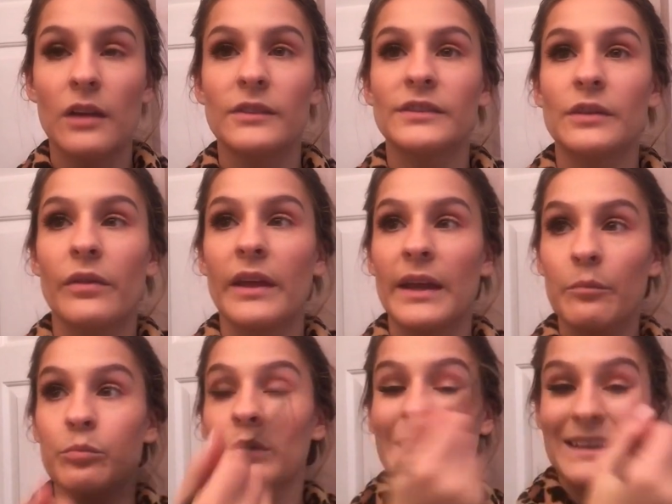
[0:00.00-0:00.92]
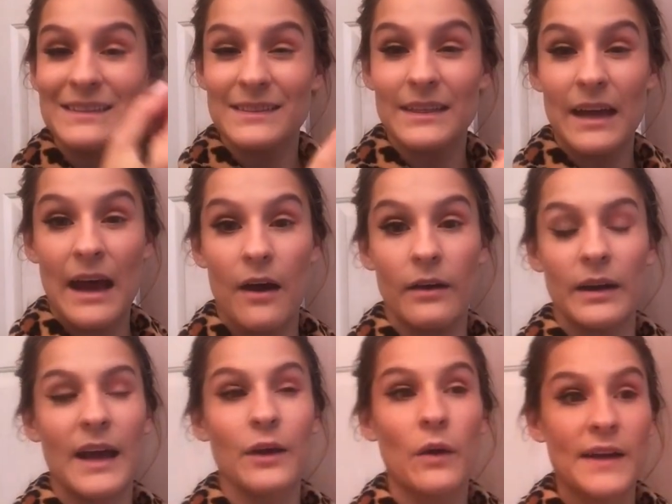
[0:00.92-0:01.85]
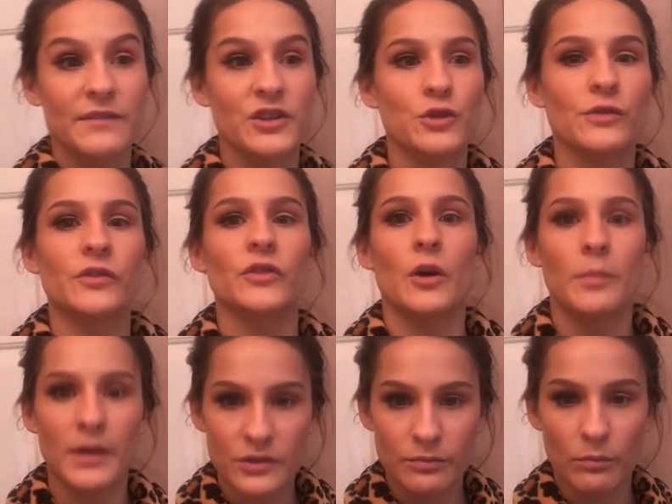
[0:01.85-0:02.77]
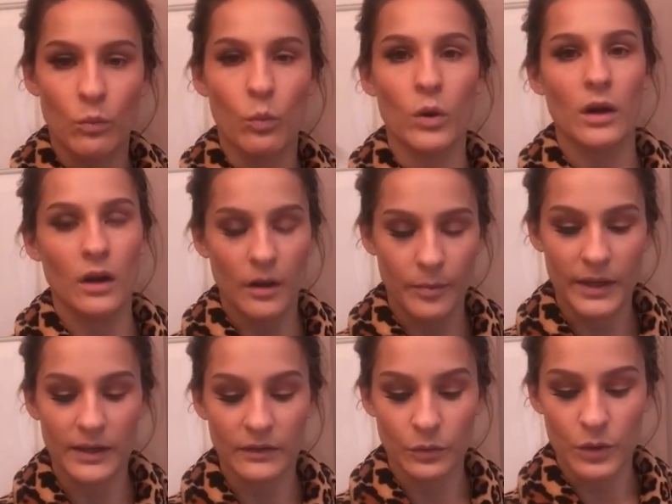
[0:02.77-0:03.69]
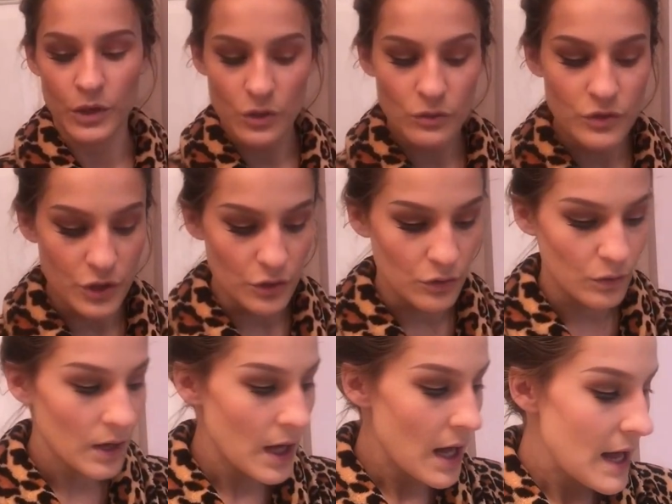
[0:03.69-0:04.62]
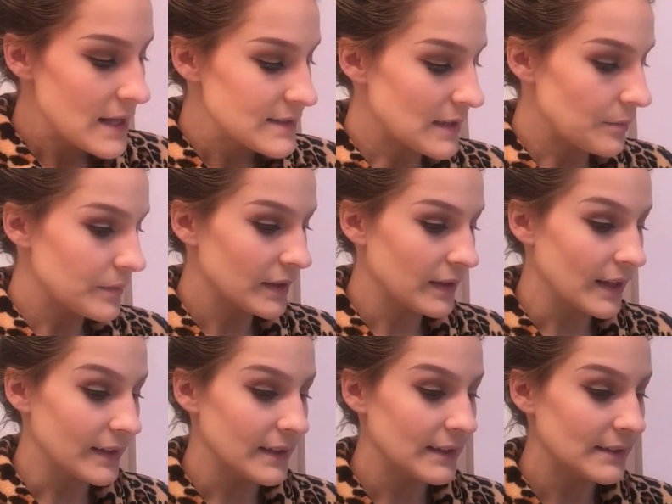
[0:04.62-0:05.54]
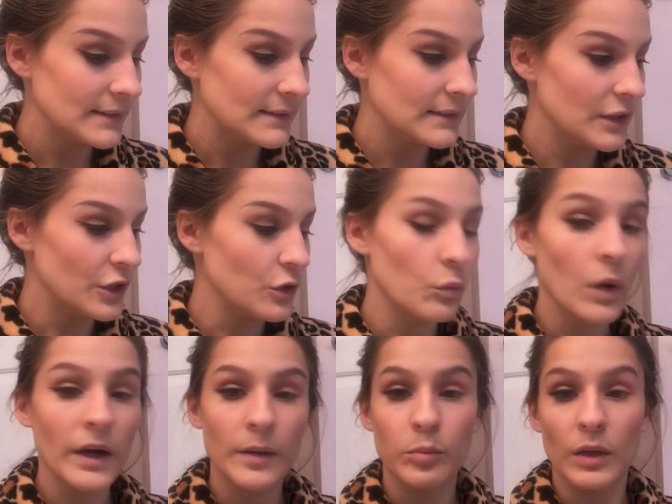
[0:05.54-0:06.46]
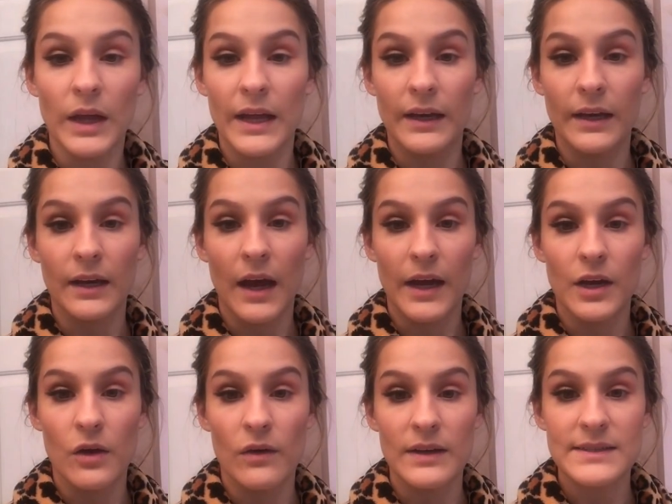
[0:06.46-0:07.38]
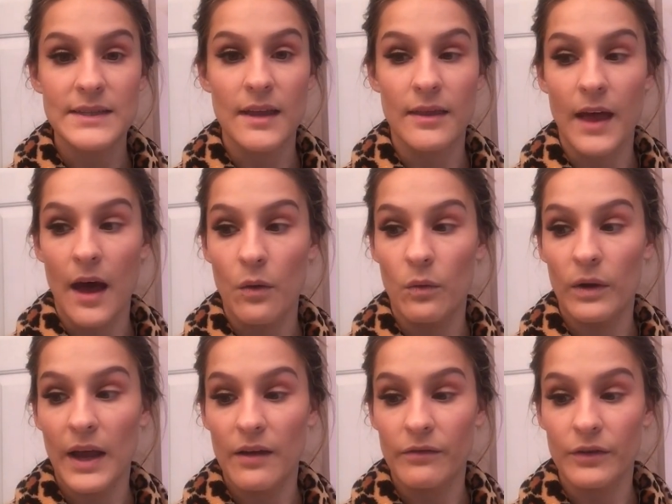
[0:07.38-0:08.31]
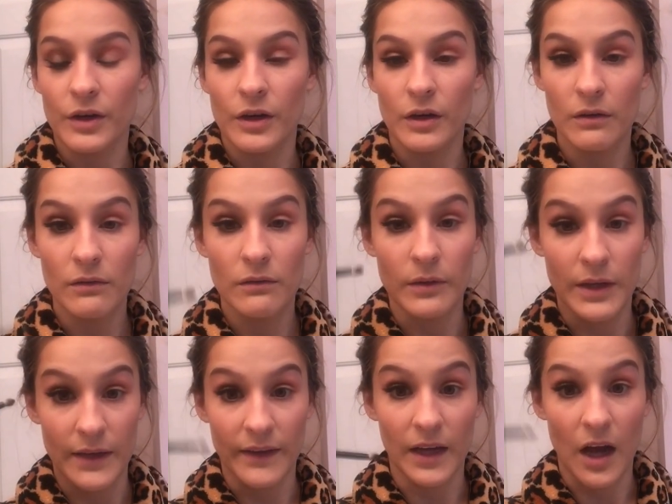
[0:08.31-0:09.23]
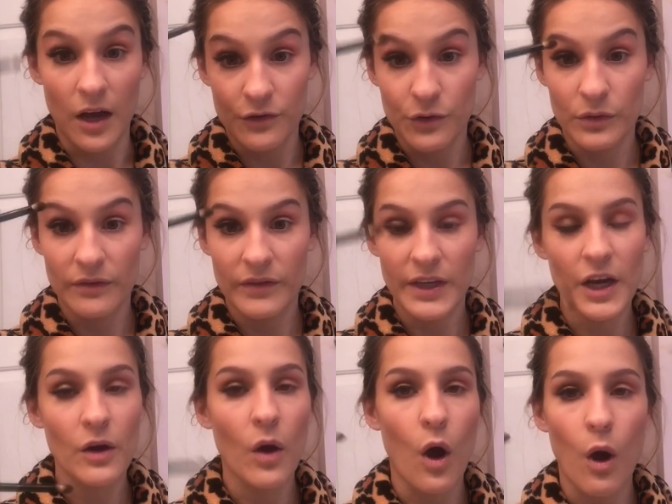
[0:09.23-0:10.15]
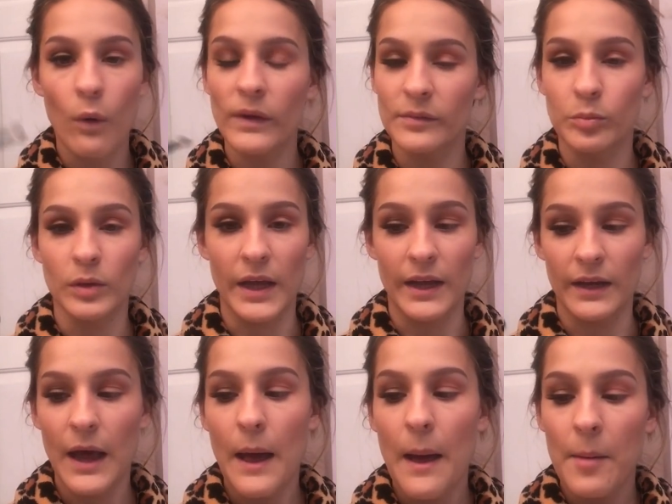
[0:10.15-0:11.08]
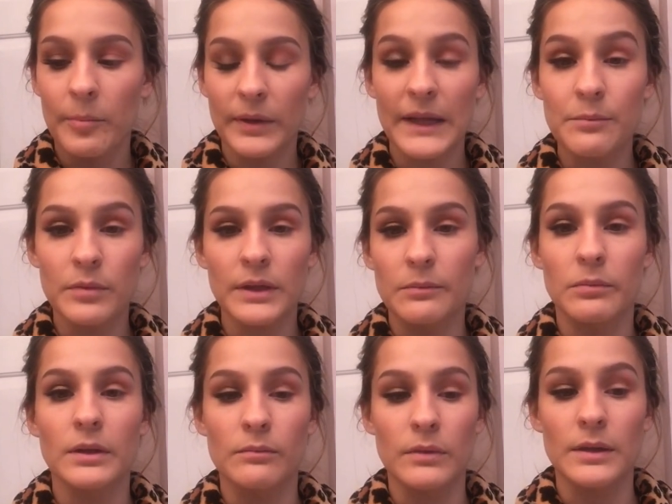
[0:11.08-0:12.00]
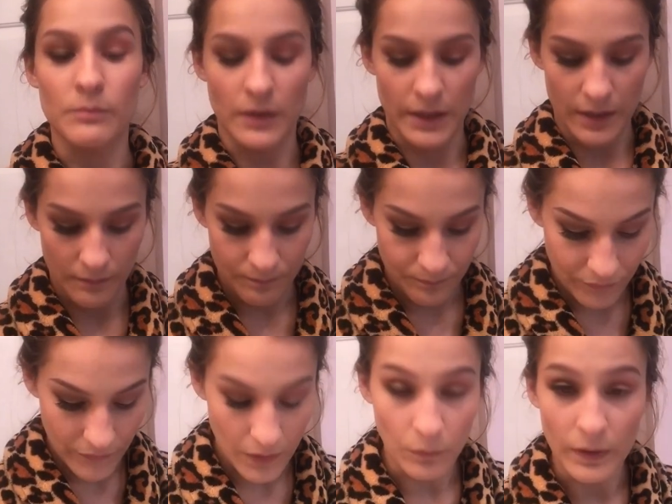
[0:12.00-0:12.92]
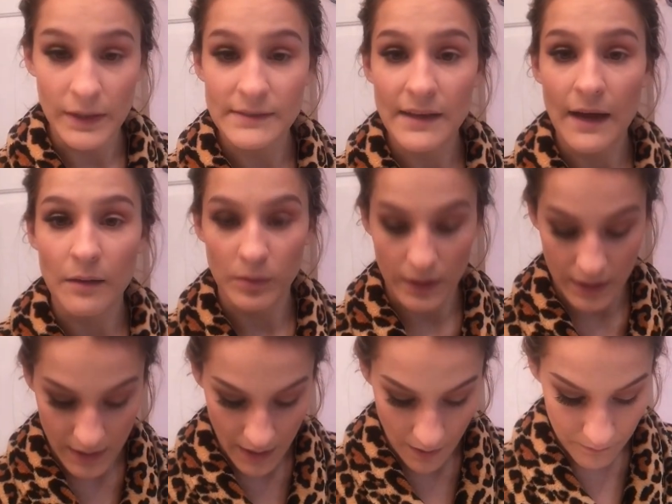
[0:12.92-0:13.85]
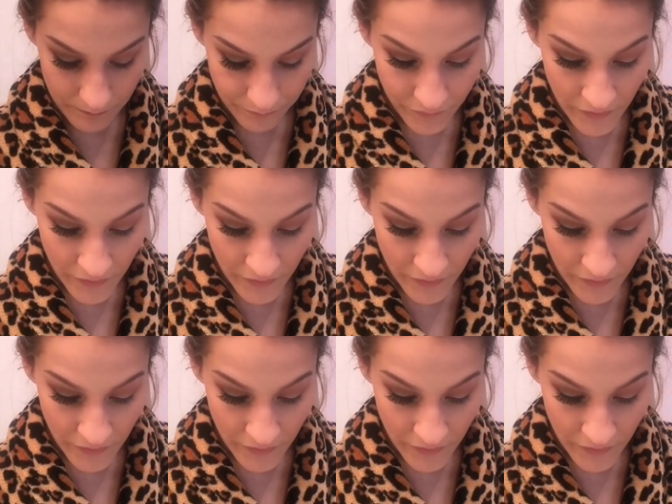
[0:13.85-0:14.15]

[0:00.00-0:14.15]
so that it blends it out, and I don't have to do so much work, because when you do something like this, you want to blend, and I know I said that whenever we did the contouring video, always blend. Blend, blend, blend, blend, blend. When in doubt, blend it out.